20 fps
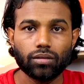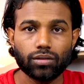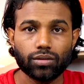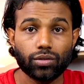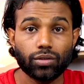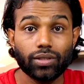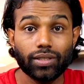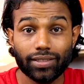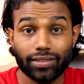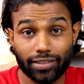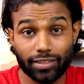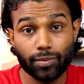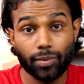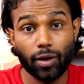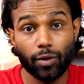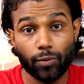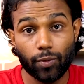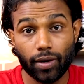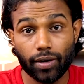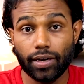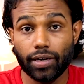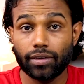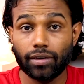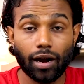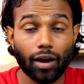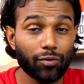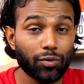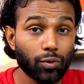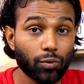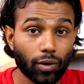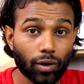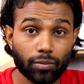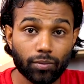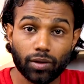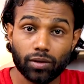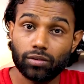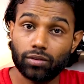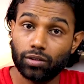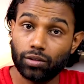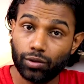So this is my verdict after 1
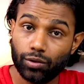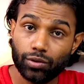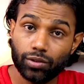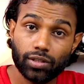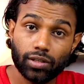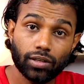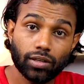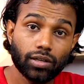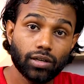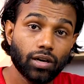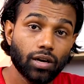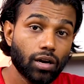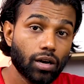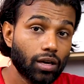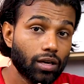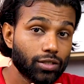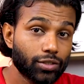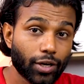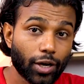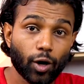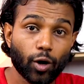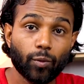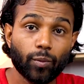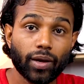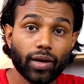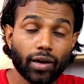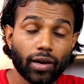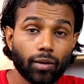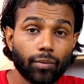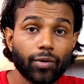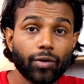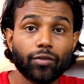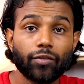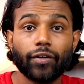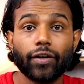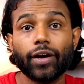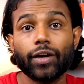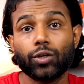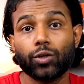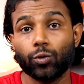month using Xiaomi Air
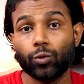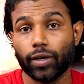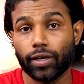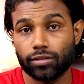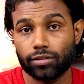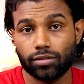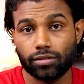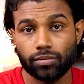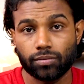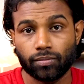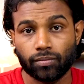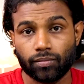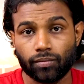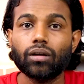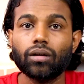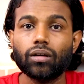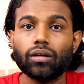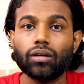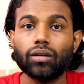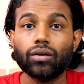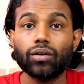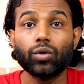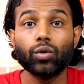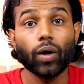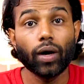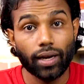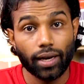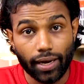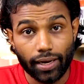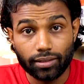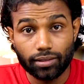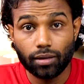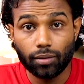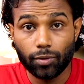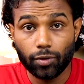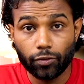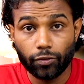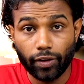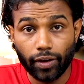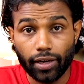Purifier 2S. Do I like the
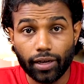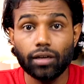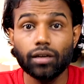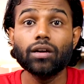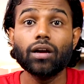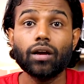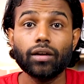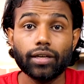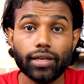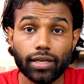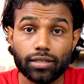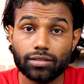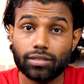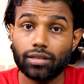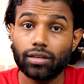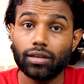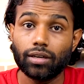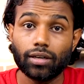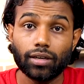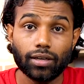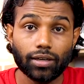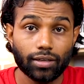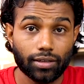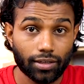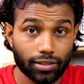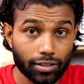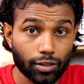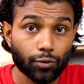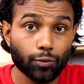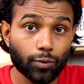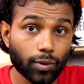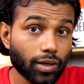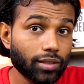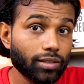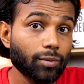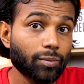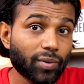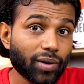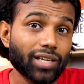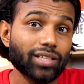purifier? Yes. Does it worth
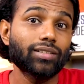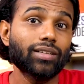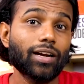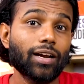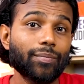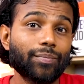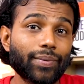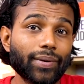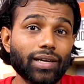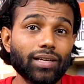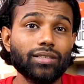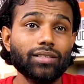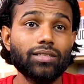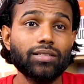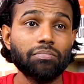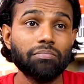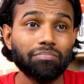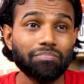the price that I paid?